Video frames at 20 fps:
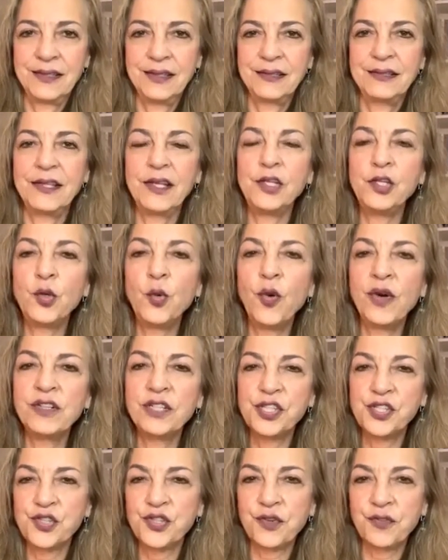then you are
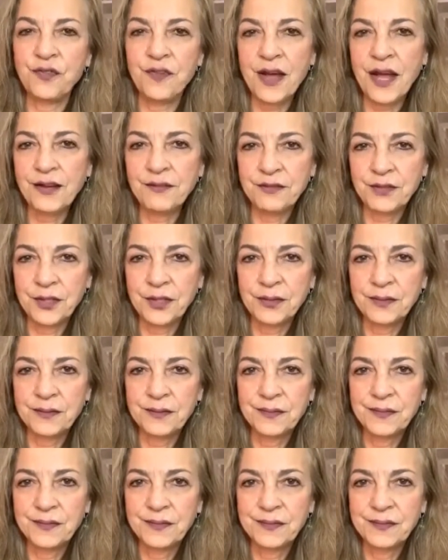a survivor.
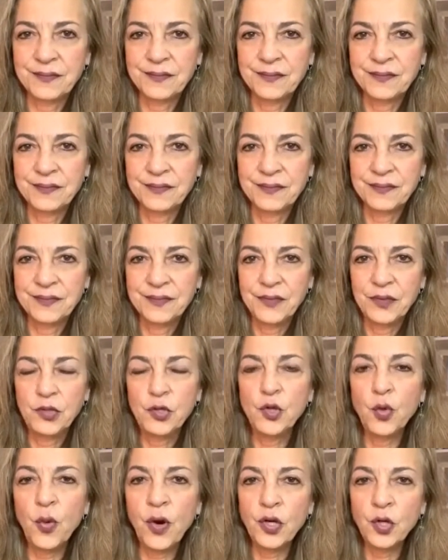
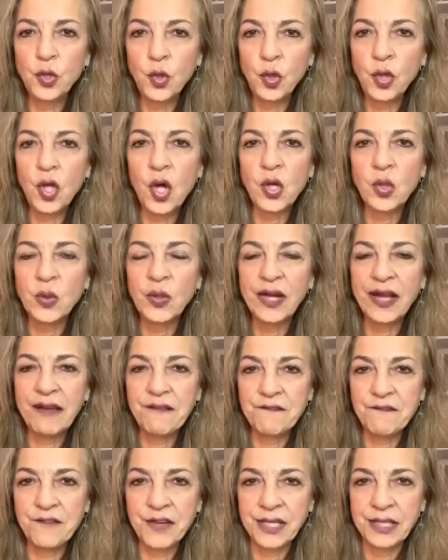You are no longer a
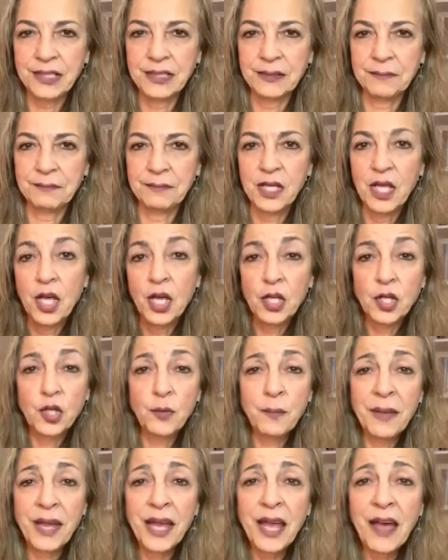victim. You
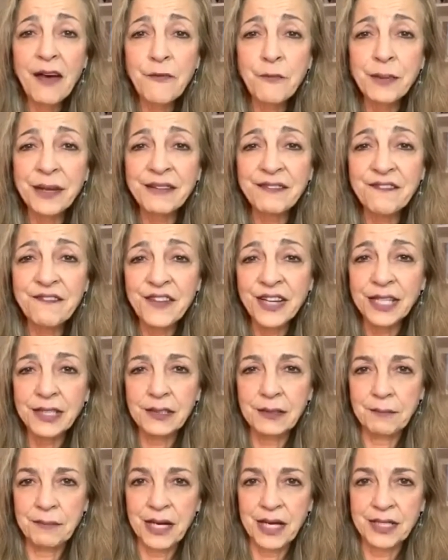may have been
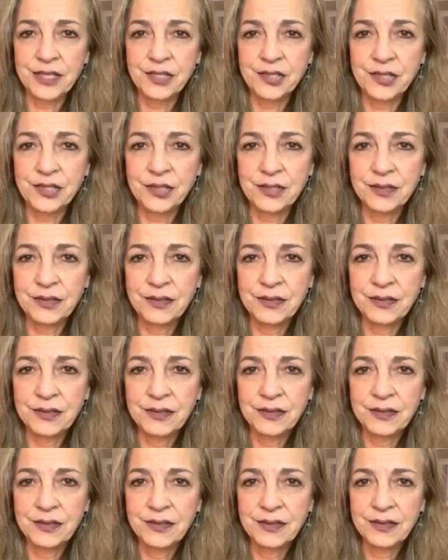victimized,
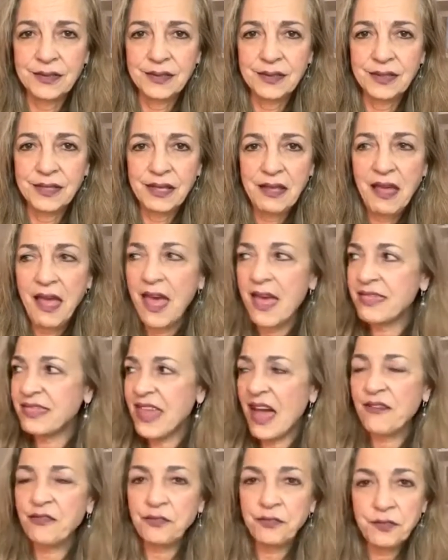and
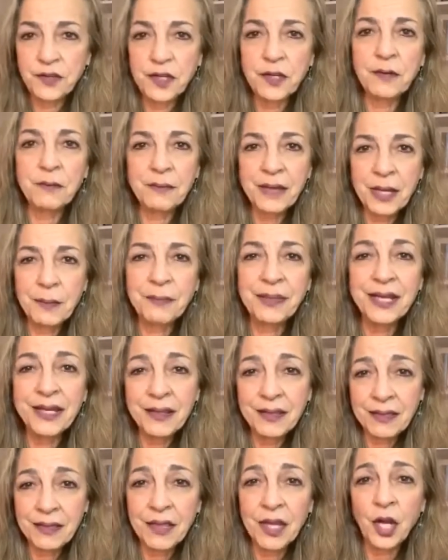that fear may
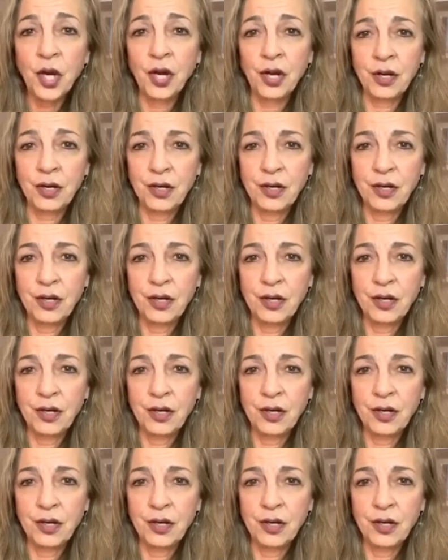be there,